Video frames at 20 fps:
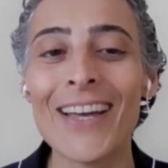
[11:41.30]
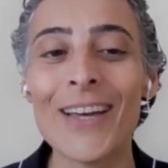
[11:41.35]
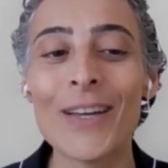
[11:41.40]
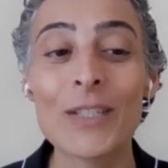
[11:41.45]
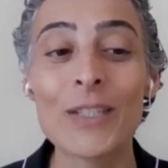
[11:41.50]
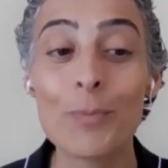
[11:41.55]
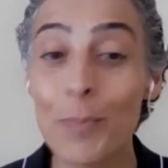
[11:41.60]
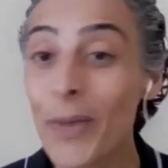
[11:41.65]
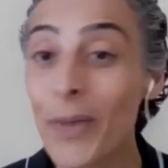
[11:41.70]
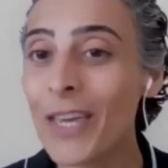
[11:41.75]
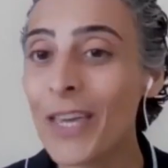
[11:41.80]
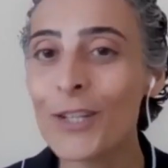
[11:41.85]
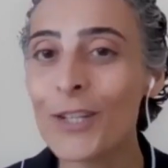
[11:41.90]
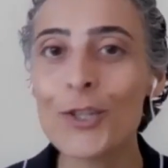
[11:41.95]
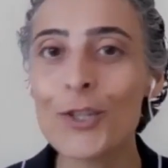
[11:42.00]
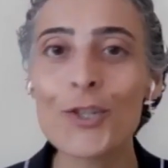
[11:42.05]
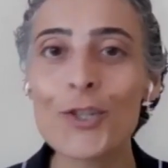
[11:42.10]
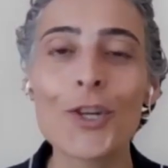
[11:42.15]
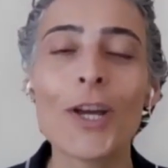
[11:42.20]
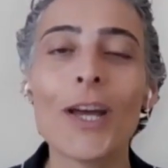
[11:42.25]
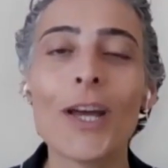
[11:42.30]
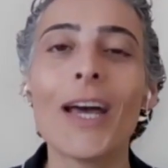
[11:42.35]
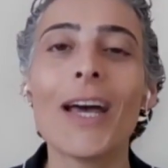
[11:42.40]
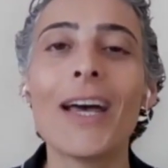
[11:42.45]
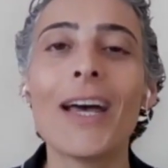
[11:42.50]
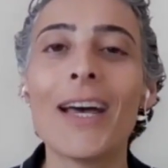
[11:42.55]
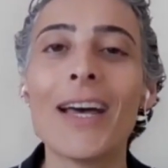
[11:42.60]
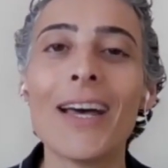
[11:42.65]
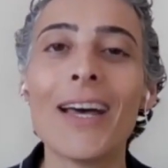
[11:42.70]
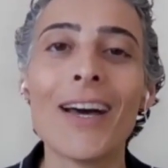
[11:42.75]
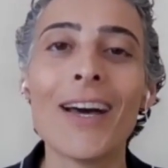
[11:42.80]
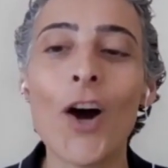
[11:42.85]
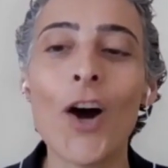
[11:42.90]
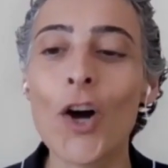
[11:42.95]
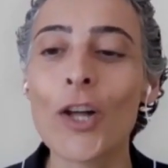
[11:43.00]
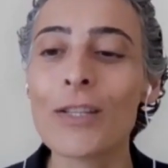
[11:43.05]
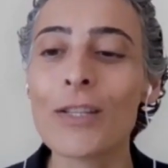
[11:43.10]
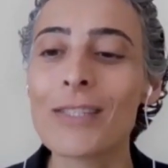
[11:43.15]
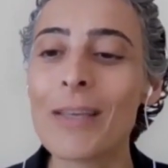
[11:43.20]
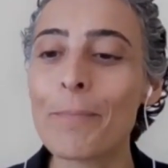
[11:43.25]
speech
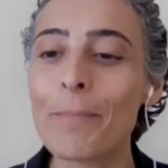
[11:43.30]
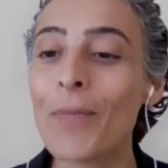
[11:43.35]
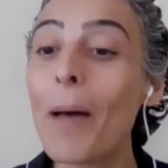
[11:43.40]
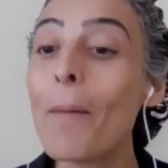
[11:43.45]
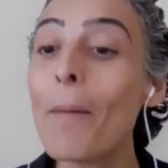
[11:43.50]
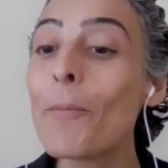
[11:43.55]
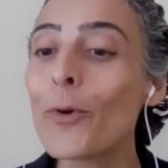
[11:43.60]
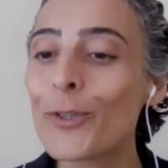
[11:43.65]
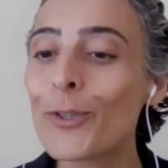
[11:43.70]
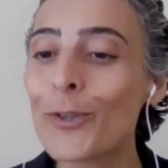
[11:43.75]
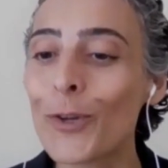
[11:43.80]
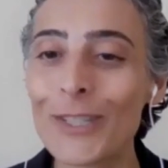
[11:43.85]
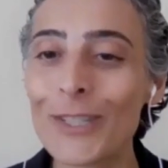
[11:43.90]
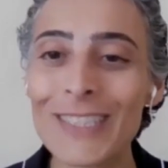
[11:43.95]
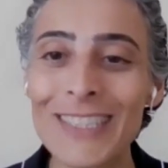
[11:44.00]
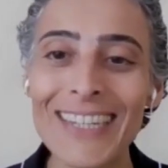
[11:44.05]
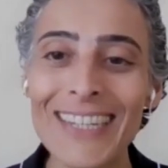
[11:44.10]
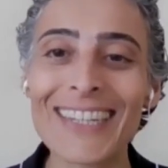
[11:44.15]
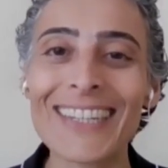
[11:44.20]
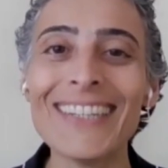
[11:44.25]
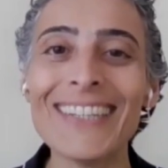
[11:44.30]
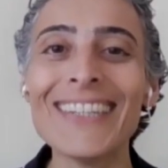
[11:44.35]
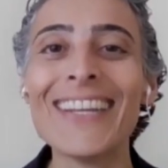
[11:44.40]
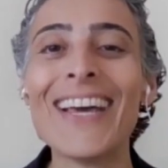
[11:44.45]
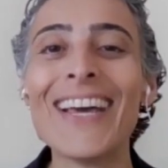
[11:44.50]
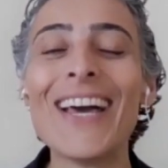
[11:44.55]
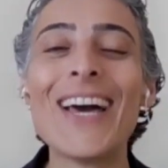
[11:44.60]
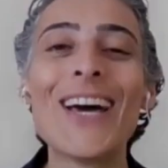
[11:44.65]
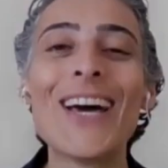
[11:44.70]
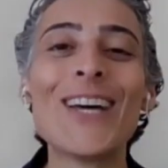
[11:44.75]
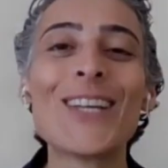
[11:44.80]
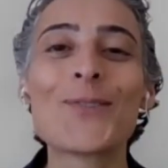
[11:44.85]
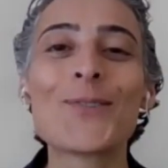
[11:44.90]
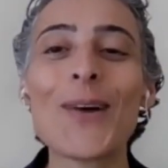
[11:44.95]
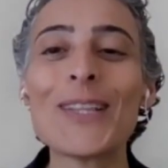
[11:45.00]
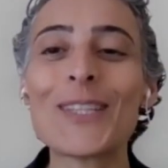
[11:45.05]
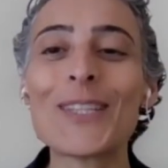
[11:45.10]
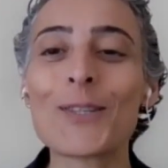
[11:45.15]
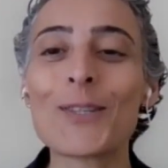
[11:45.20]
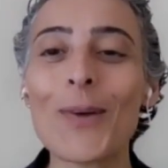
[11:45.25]
on September 13,
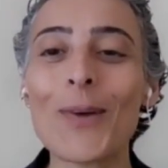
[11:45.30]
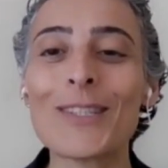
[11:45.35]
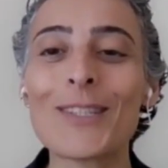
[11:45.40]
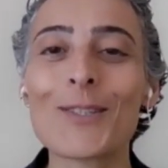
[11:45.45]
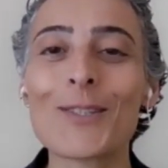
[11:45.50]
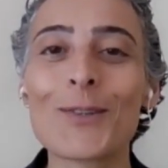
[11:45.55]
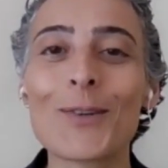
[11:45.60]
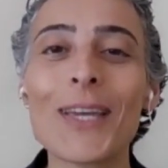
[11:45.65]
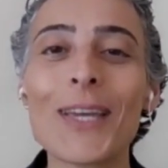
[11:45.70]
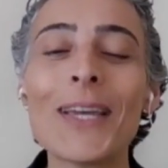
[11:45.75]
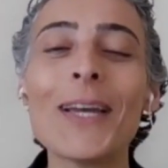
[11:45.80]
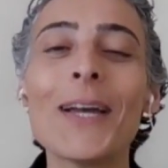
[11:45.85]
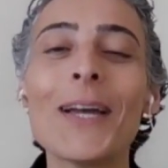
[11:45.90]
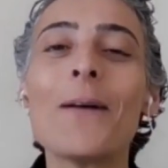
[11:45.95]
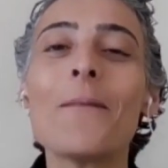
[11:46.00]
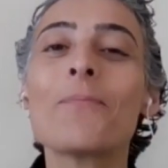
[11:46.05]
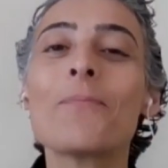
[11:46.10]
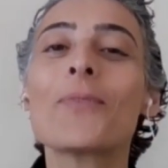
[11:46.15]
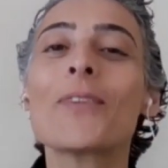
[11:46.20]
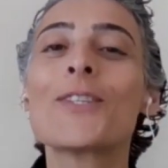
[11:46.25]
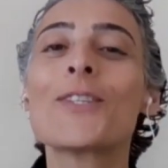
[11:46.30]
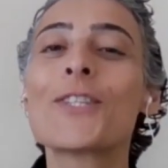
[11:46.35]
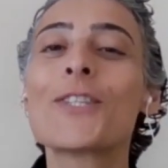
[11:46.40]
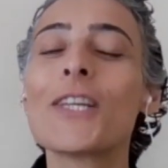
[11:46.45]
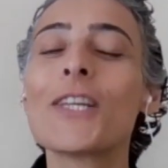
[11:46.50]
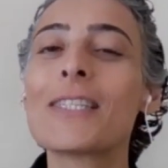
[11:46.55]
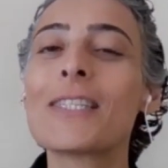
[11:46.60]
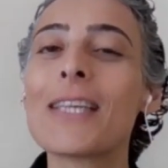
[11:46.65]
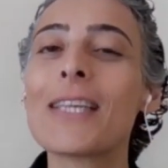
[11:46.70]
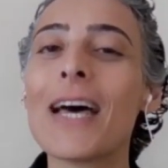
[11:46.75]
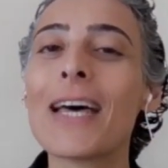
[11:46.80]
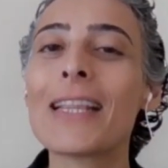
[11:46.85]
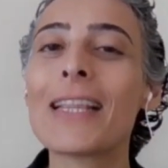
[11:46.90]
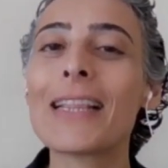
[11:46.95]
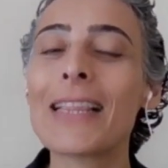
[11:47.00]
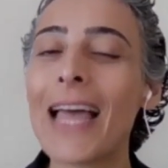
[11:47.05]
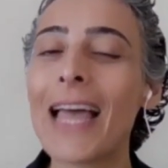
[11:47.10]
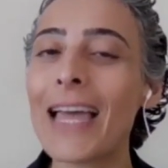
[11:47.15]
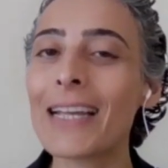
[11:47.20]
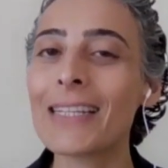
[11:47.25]
2023, she said,
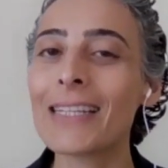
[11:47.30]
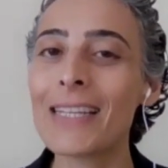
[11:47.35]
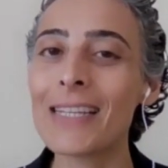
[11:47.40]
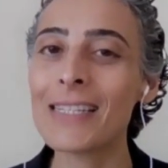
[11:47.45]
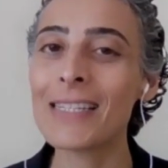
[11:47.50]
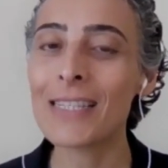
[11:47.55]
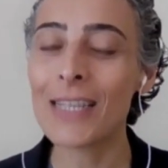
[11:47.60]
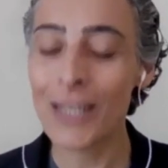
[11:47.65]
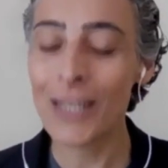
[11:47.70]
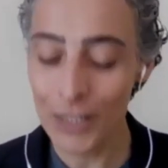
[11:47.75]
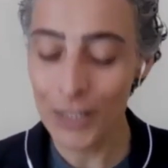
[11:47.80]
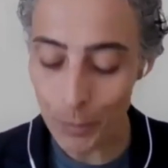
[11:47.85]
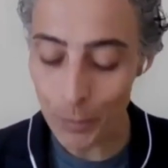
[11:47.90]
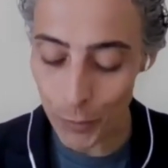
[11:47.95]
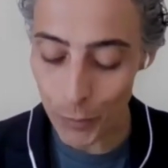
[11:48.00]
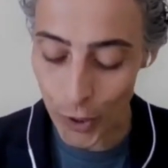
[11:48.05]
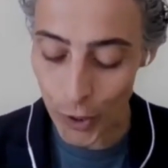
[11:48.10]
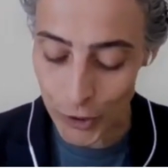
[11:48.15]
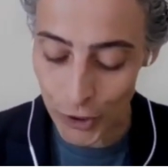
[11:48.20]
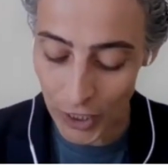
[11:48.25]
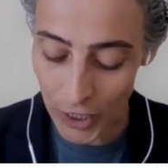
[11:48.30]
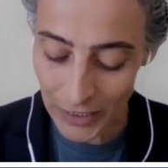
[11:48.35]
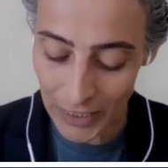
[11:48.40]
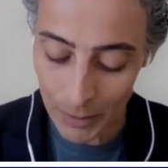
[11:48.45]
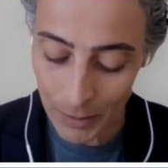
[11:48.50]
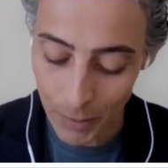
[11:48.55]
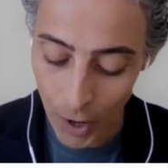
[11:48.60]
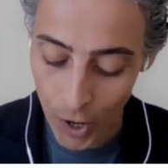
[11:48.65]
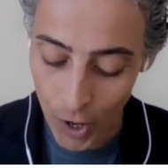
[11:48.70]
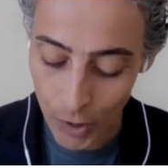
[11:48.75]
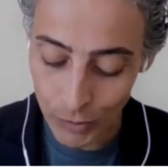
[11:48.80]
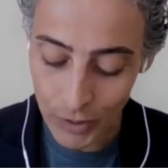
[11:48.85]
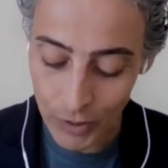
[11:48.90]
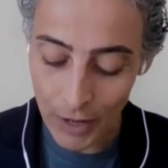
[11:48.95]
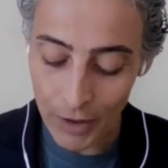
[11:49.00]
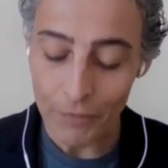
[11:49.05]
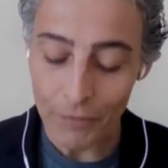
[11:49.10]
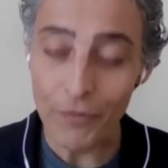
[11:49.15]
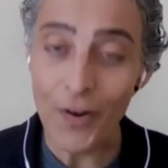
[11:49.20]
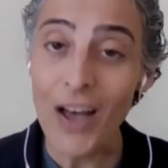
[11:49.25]
like, this is a project about
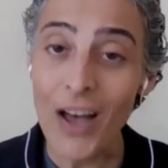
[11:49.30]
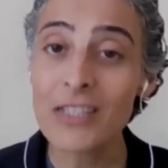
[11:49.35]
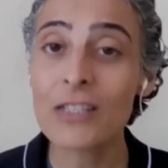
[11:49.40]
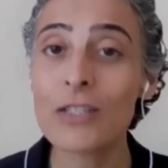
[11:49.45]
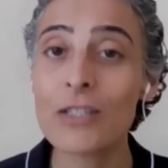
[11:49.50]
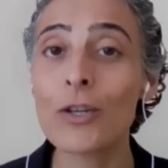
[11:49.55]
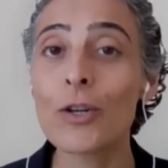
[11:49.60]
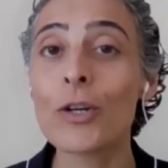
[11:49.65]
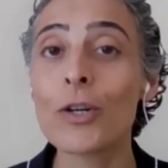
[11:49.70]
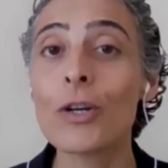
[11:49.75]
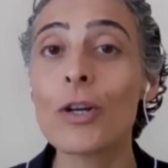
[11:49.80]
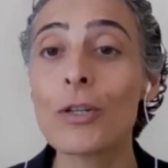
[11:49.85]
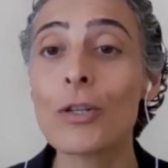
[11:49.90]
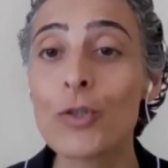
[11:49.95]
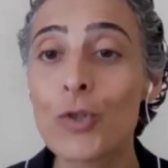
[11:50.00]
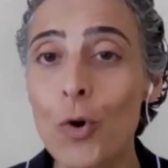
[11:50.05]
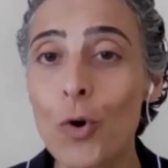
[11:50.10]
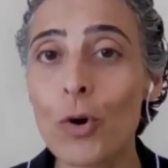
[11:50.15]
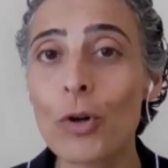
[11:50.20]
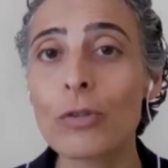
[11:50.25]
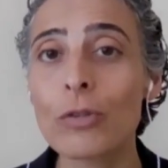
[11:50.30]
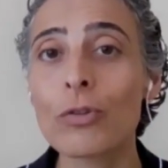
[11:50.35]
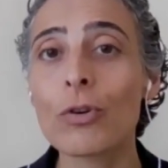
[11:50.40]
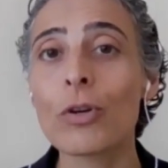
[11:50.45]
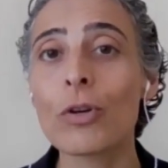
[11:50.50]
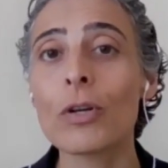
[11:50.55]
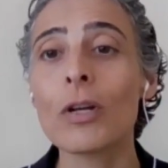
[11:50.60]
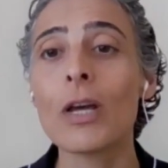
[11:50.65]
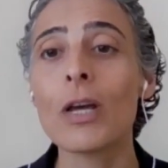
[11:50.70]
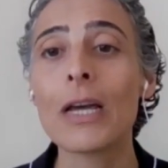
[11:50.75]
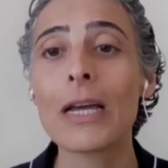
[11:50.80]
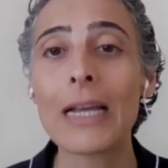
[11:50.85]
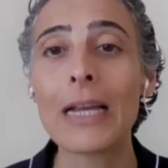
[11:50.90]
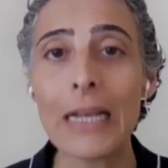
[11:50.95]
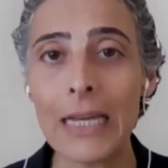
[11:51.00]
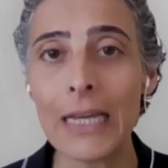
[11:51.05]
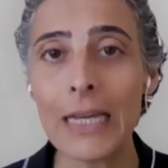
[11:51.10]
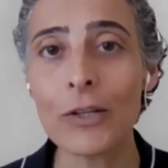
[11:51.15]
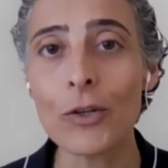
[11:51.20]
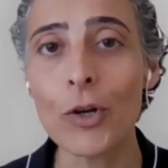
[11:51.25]
faster, shorter,
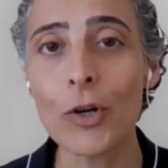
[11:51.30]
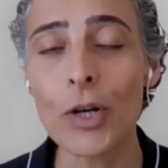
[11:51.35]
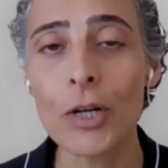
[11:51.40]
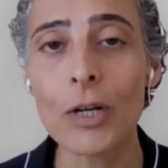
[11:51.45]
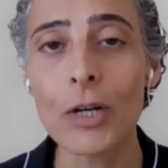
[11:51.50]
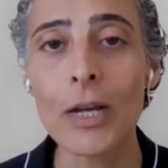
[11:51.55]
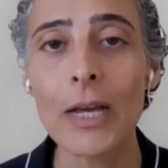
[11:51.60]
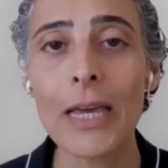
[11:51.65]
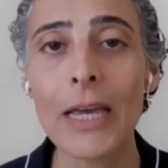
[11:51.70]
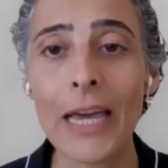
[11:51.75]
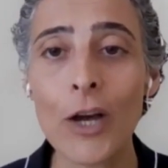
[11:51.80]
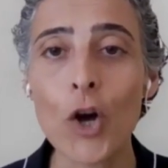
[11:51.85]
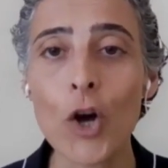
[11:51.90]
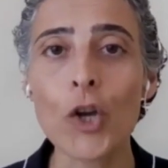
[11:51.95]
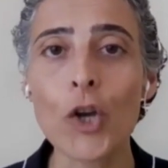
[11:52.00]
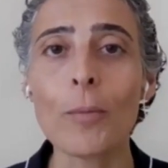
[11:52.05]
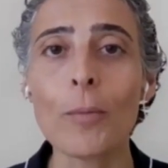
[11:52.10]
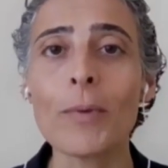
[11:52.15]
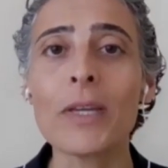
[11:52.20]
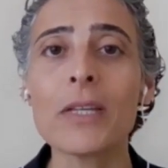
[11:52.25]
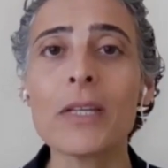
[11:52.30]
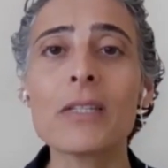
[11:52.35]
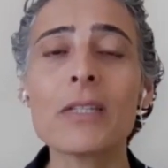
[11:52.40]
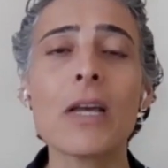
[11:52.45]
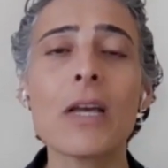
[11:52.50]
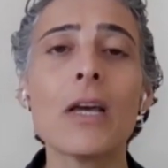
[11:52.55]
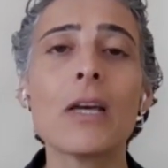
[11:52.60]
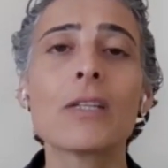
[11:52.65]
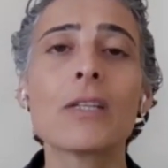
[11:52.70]
cleaner economies.